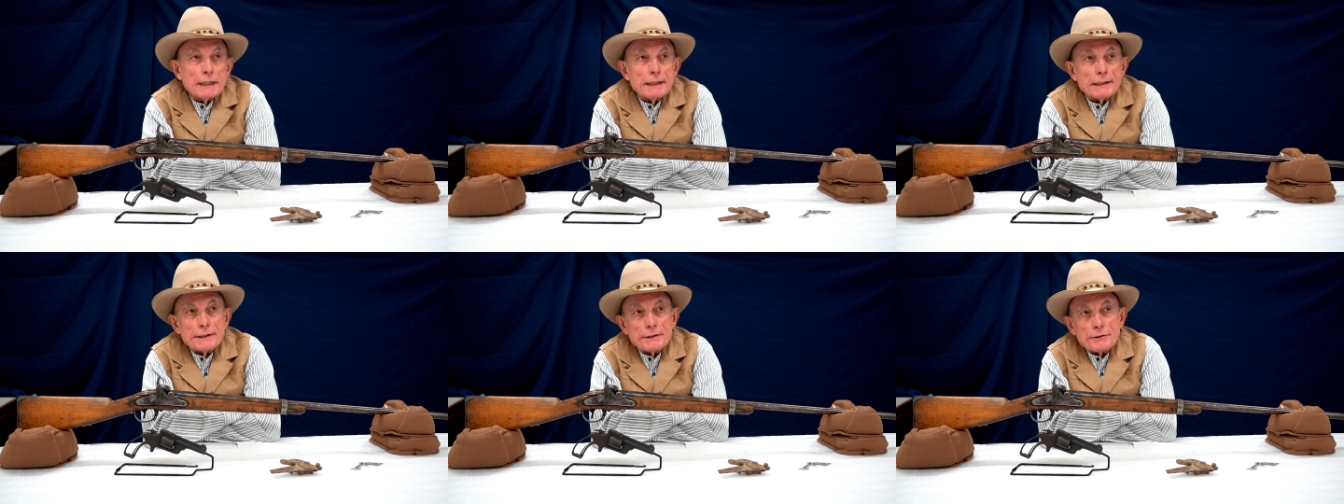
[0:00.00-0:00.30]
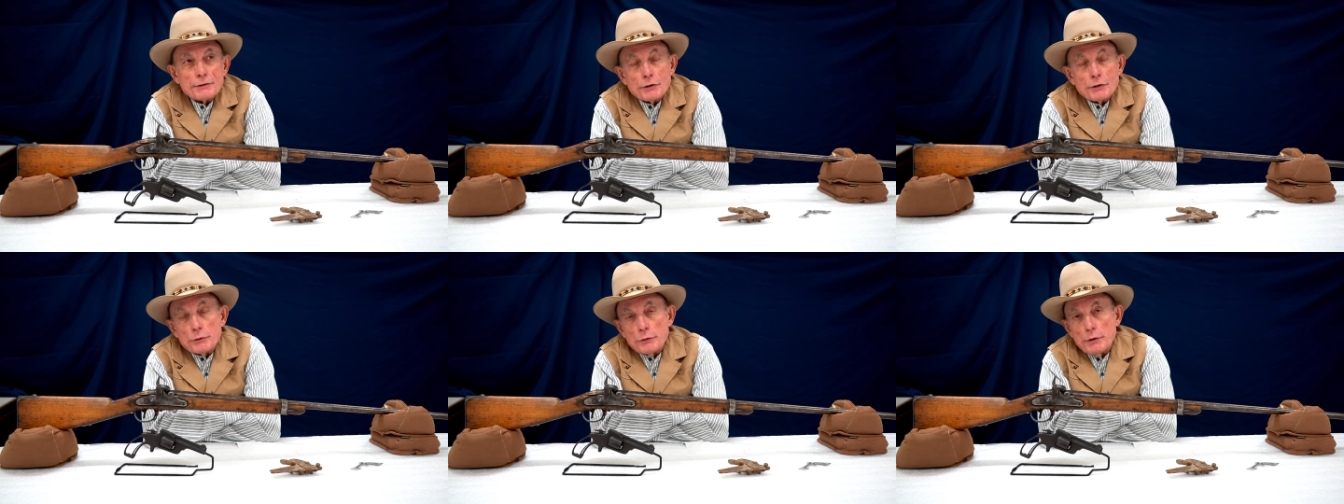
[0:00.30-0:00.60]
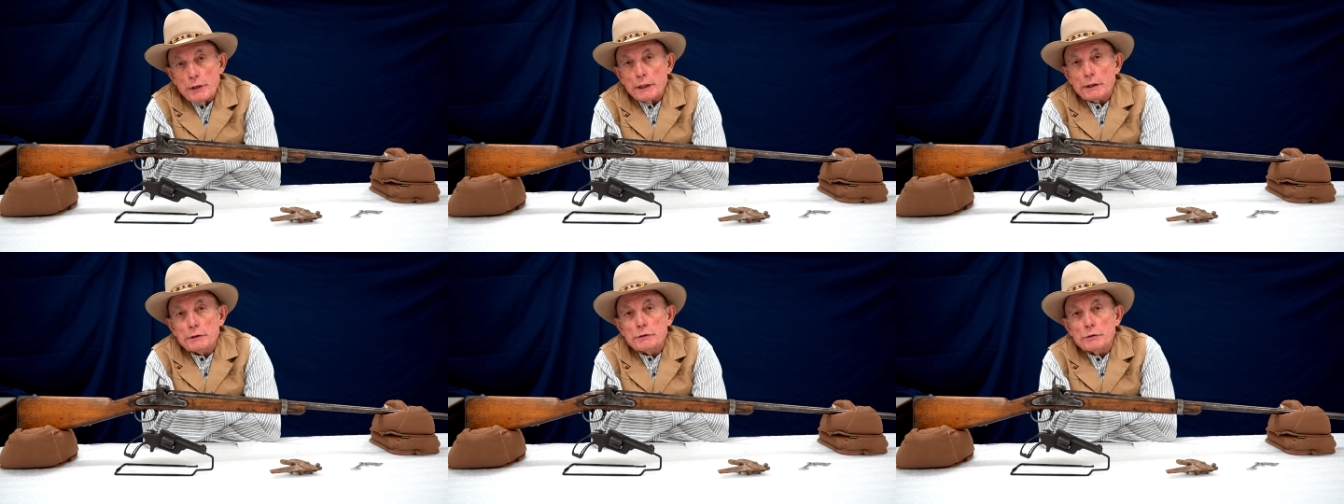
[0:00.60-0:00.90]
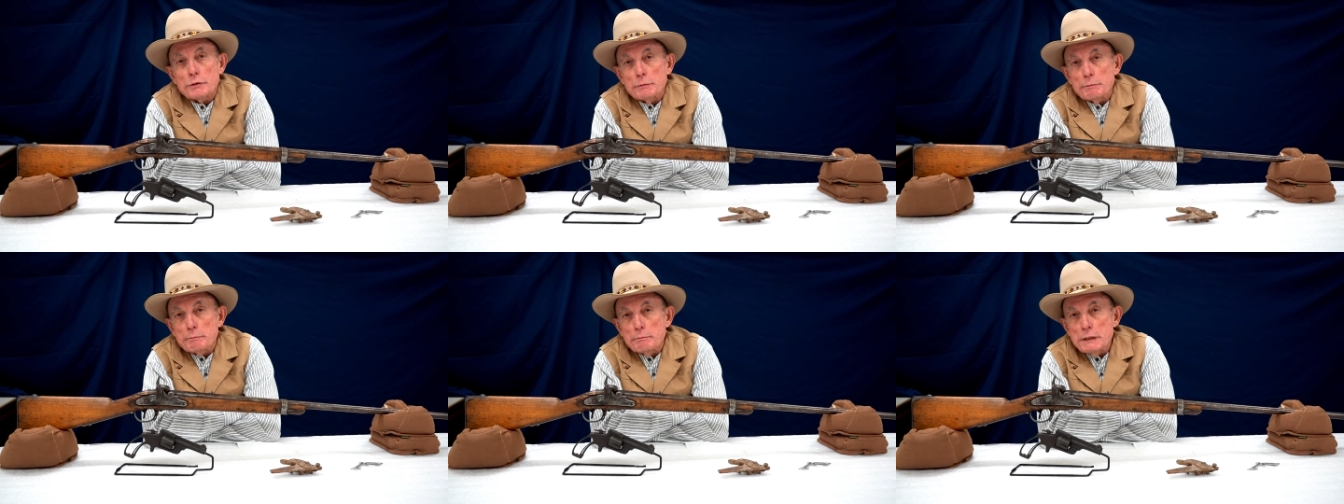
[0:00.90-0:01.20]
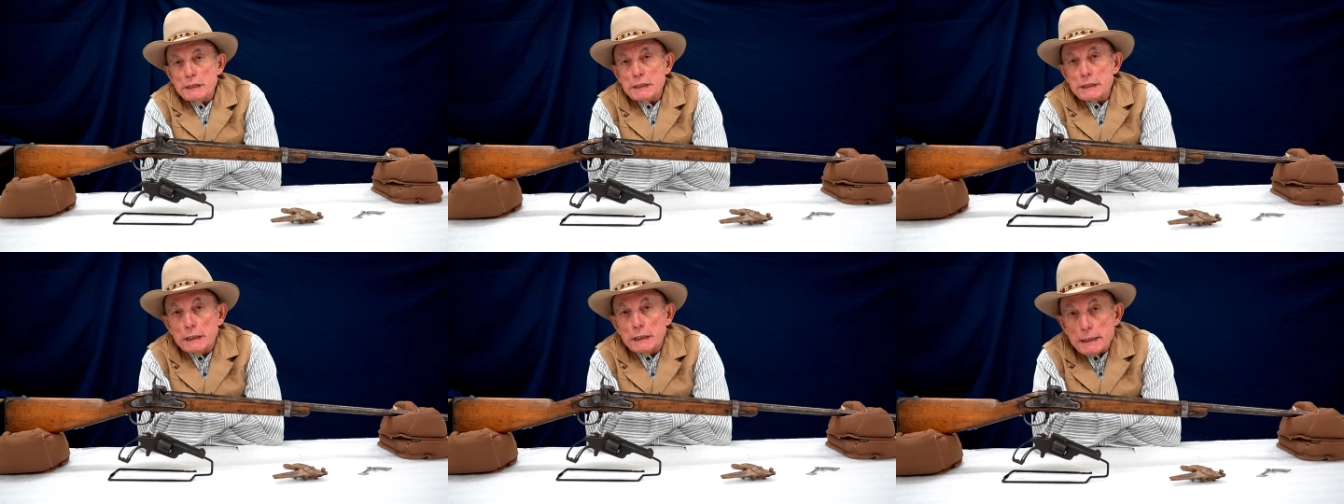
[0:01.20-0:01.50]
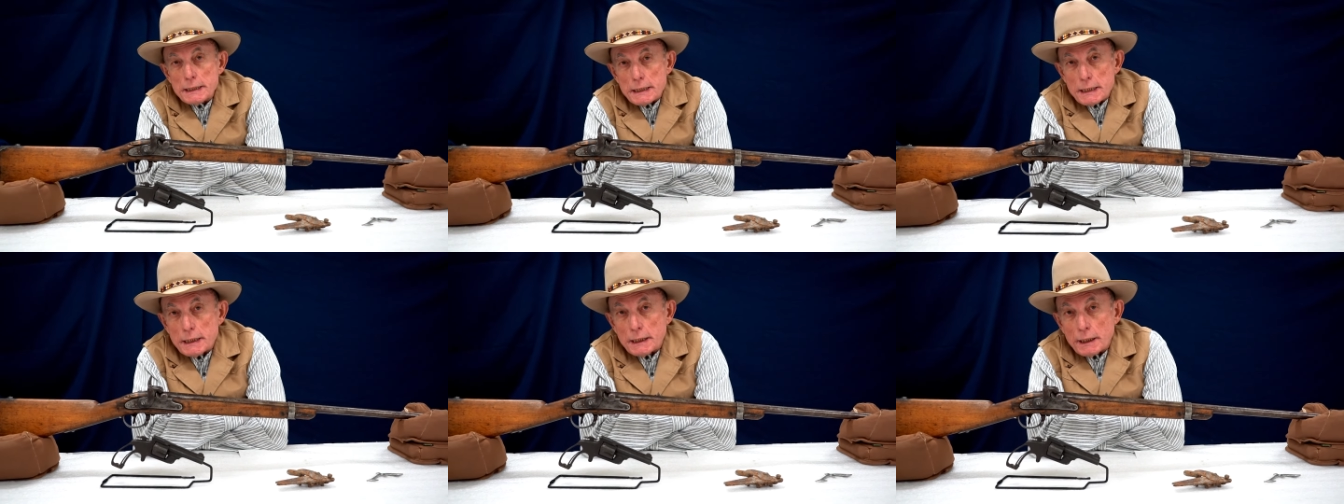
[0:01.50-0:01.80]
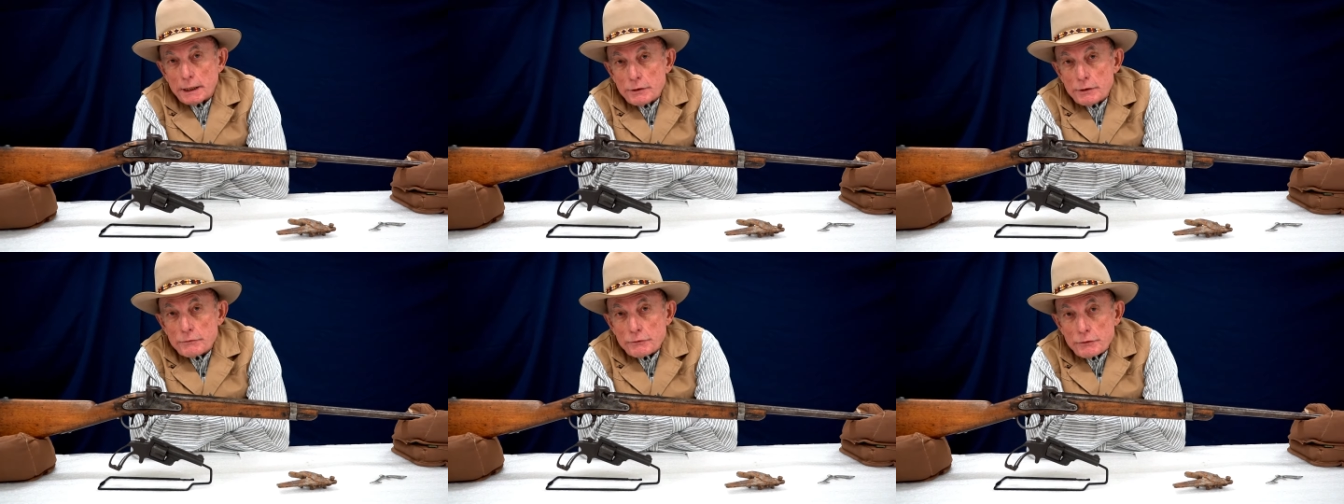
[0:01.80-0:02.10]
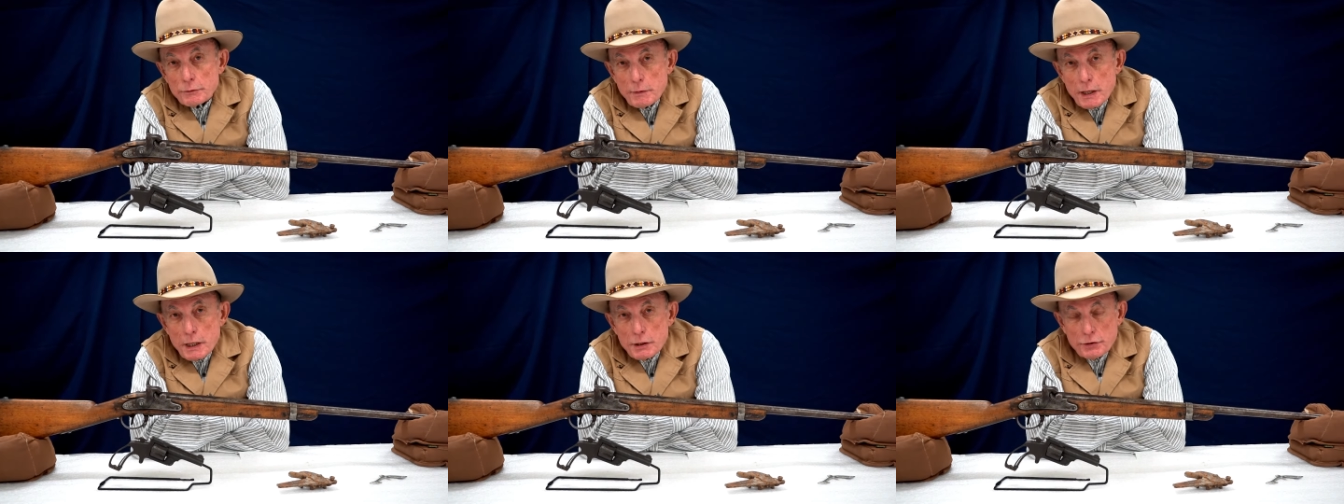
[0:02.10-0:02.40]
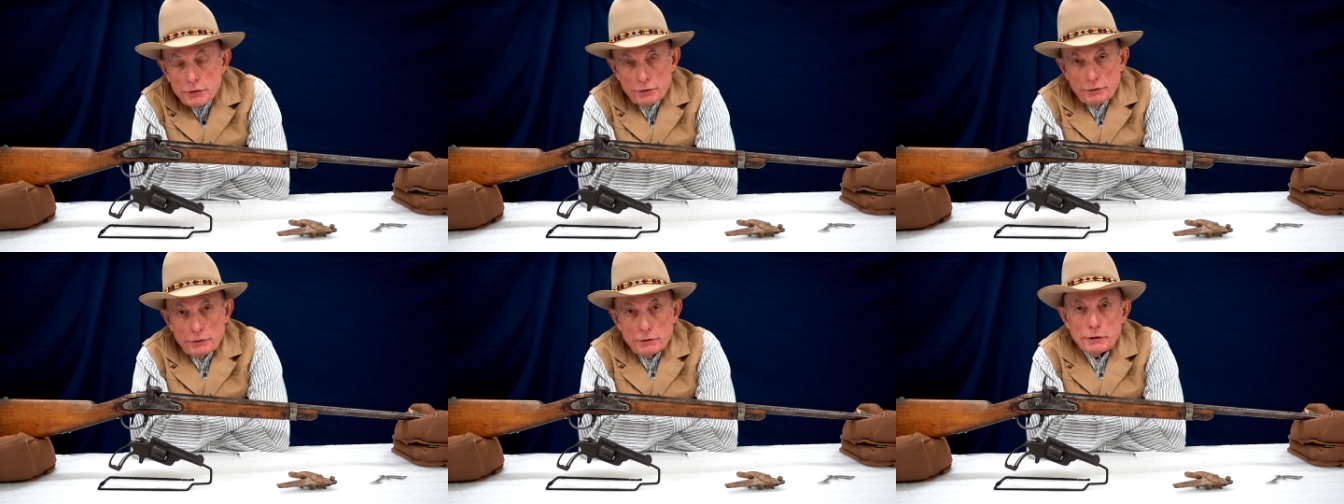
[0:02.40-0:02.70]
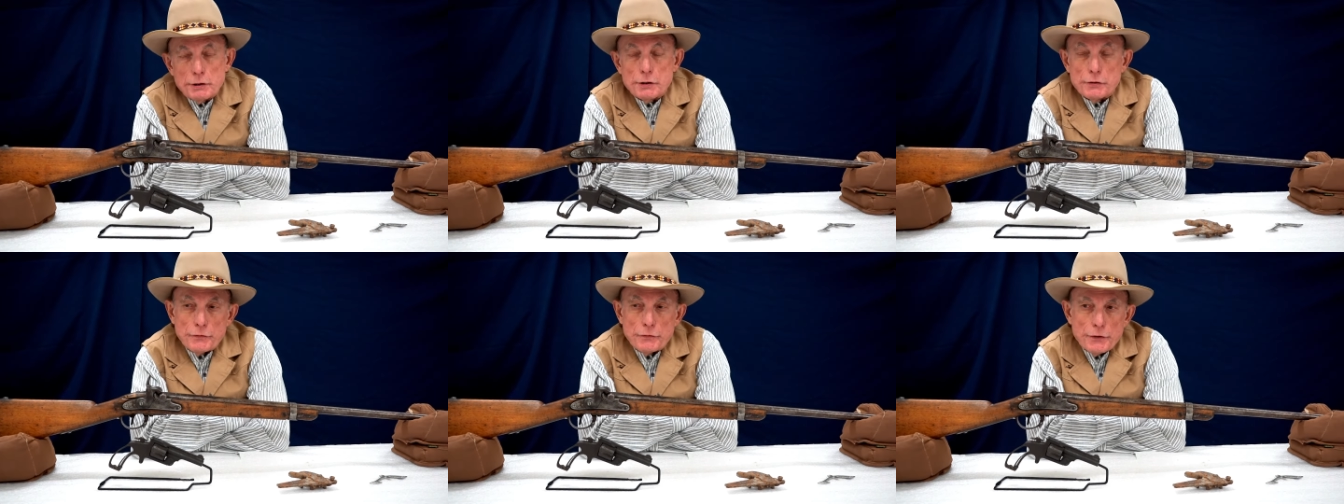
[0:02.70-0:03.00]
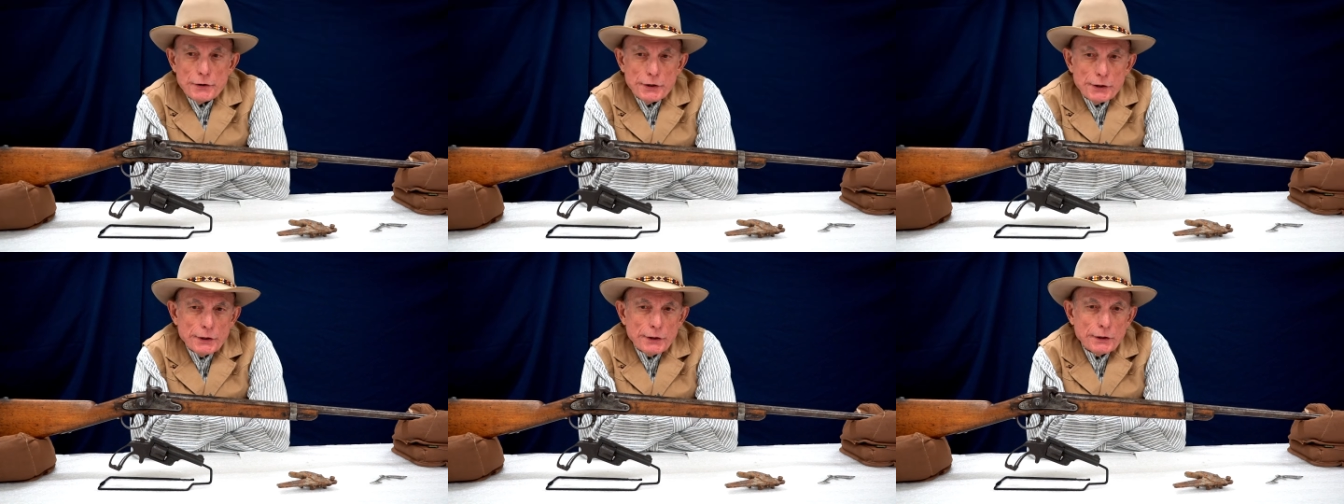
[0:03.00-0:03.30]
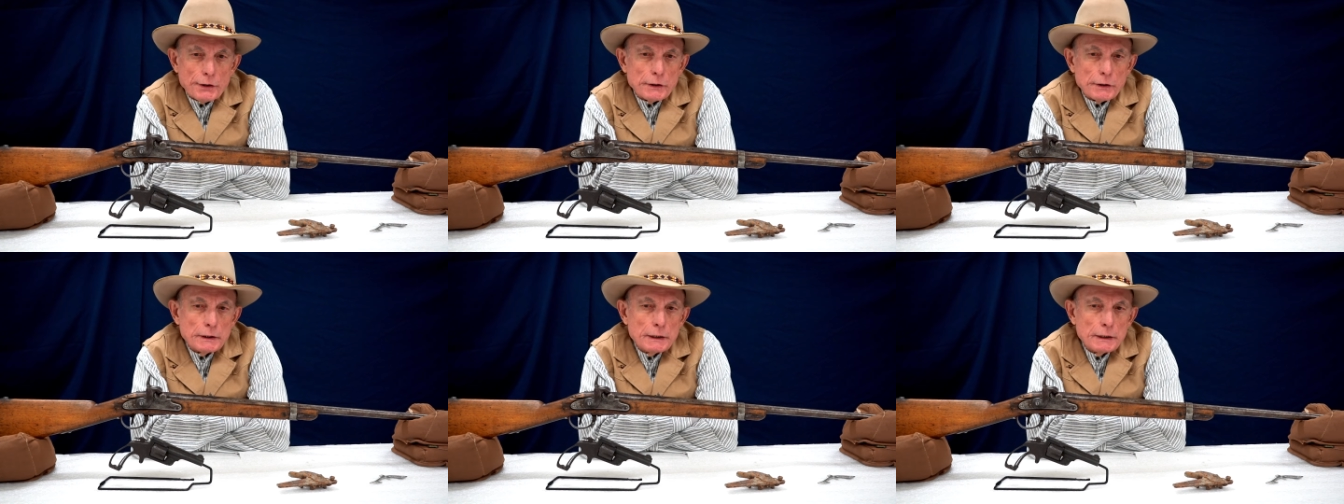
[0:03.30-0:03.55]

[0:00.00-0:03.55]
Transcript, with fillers: incorrect or misleading information in there.